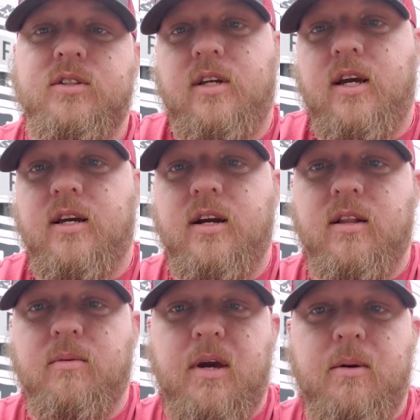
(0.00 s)
taking
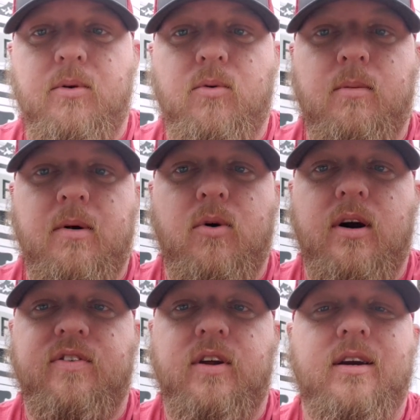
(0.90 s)
care of the baby while my
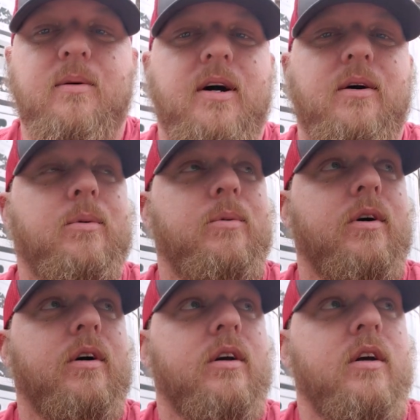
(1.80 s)
wife and I come out and
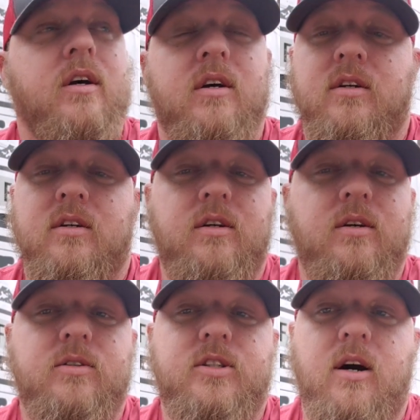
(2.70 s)
work.
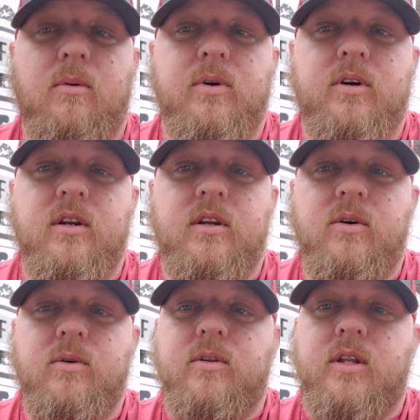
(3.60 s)
Huge help. We couldn't
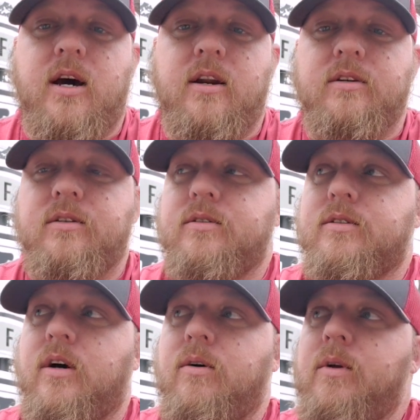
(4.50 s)
do it without her.
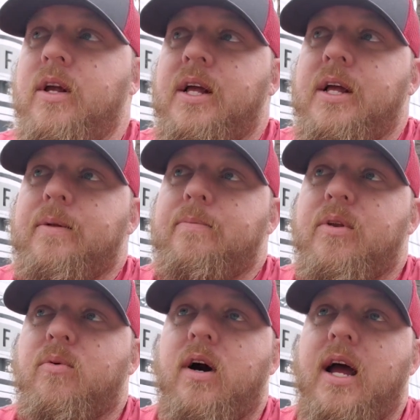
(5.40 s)
So
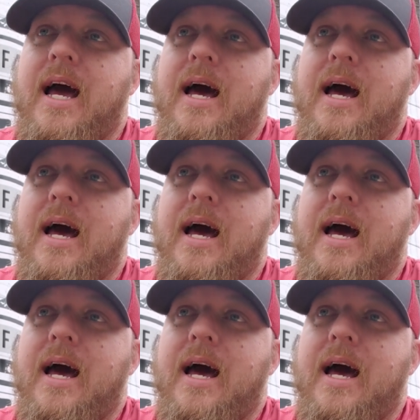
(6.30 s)
what